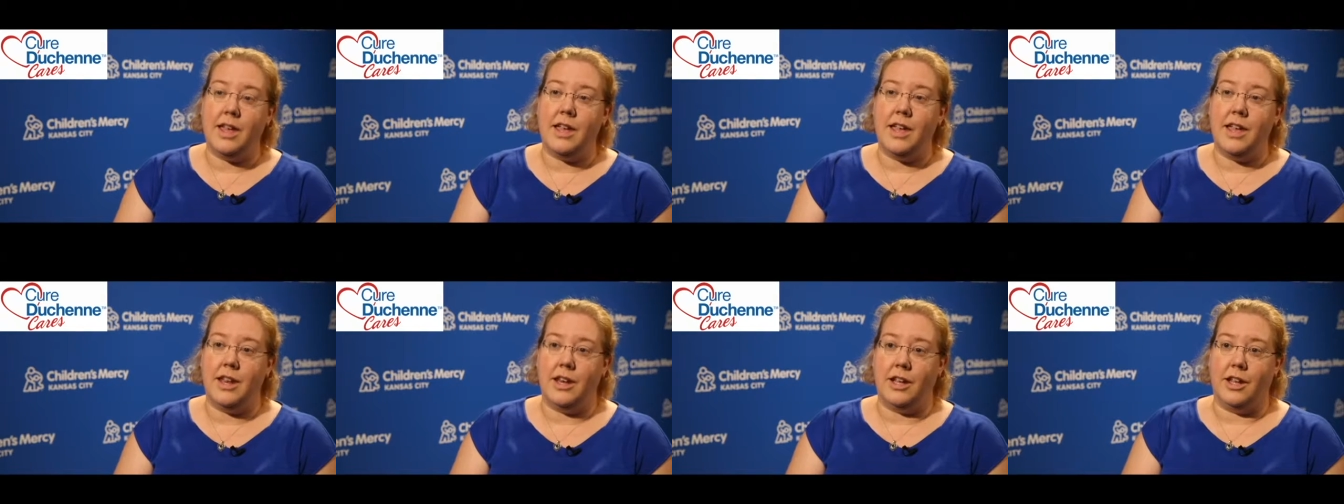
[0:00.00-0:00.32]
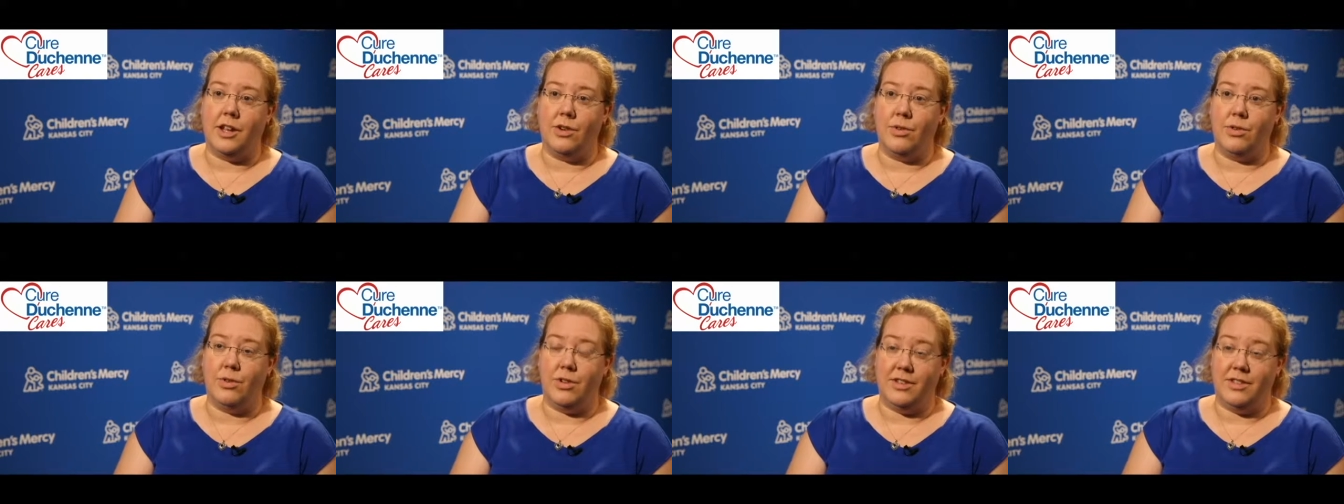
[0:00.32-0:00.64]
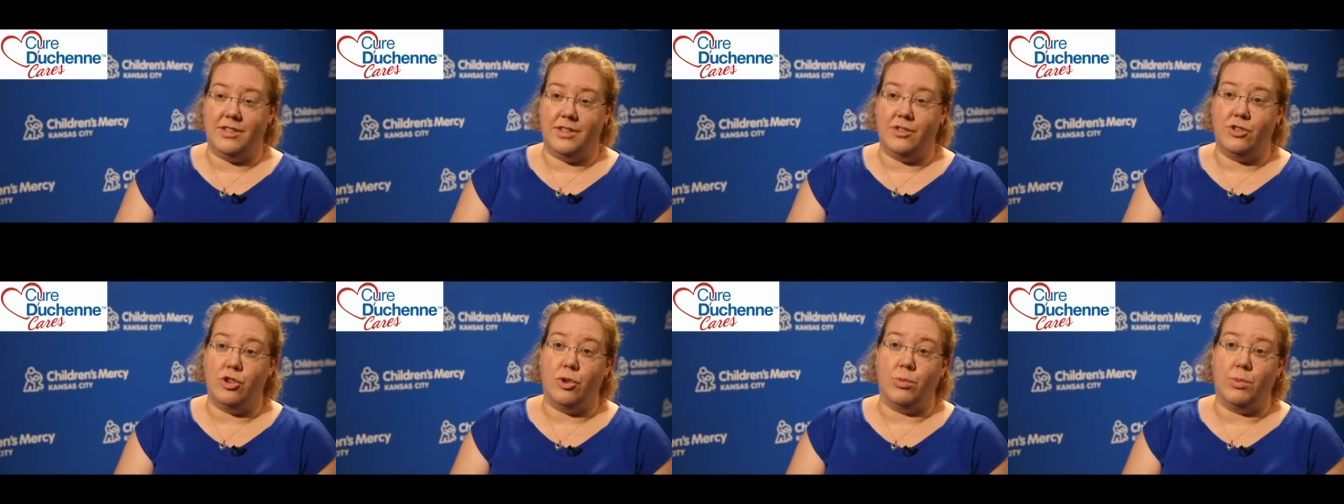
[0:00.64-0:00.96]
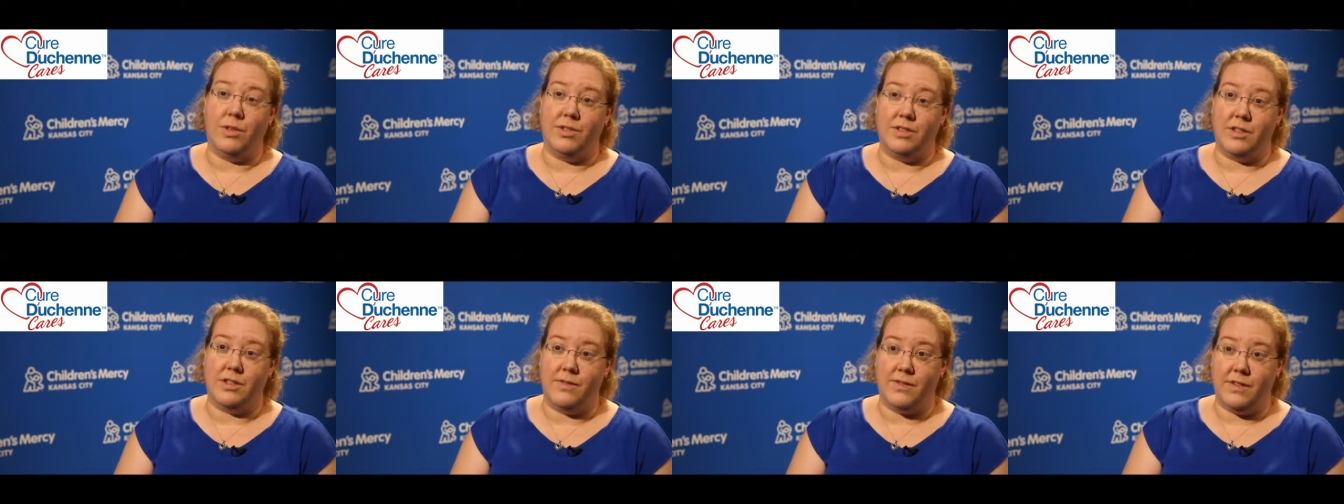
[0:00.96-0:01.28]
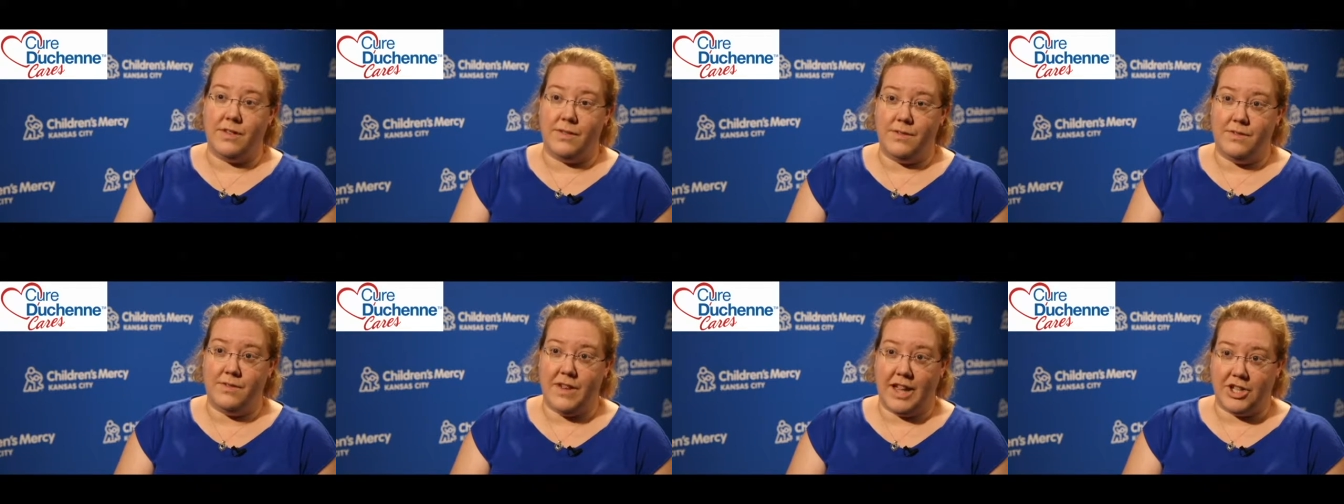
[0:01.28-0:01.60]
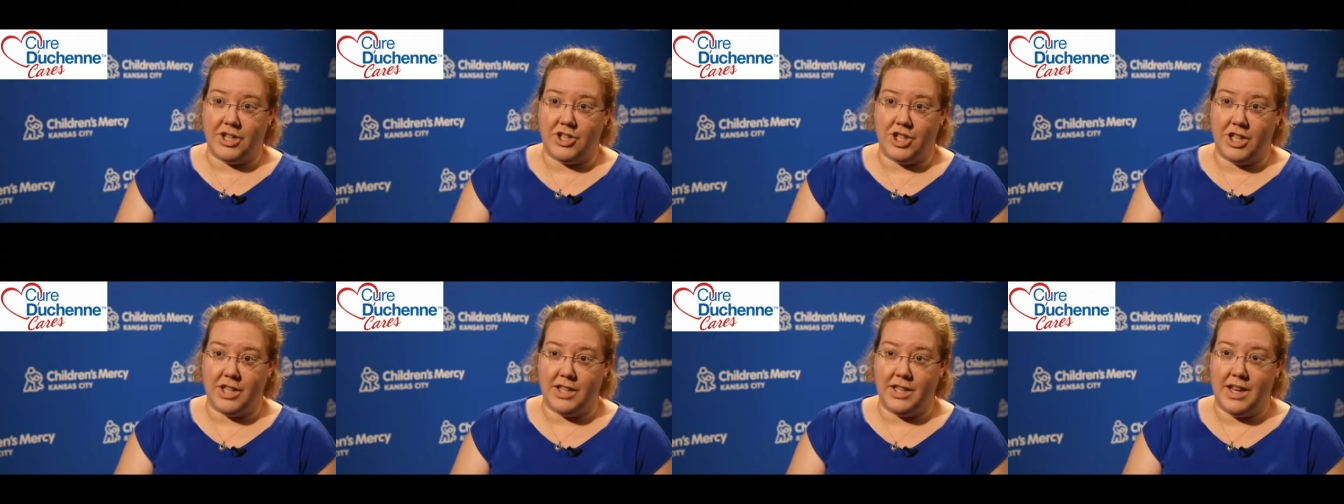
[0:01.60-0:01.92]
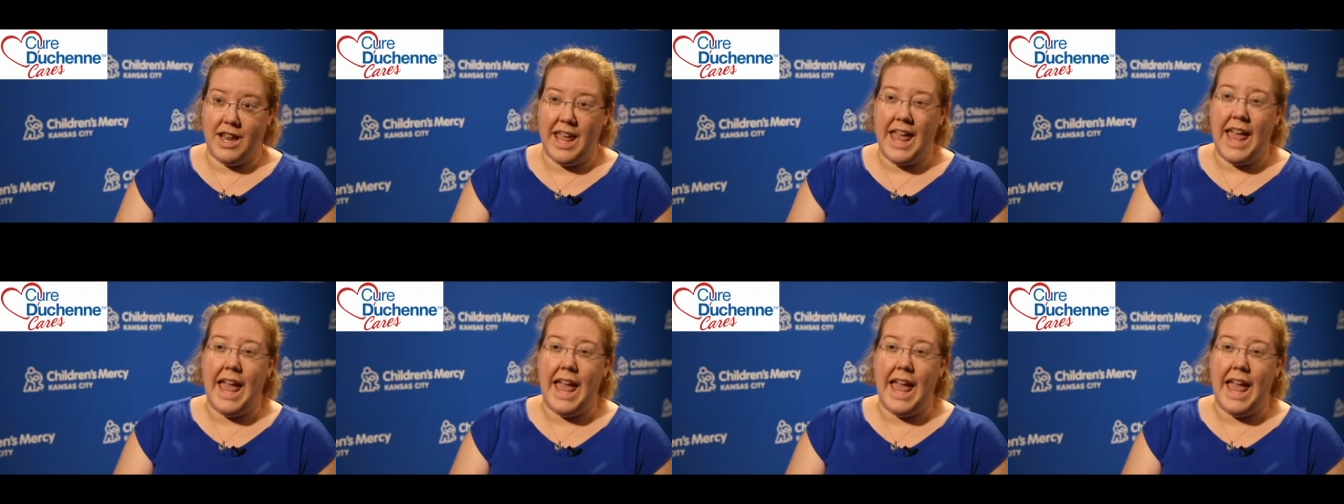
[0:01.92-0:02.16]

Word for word: It increases your risk of infection.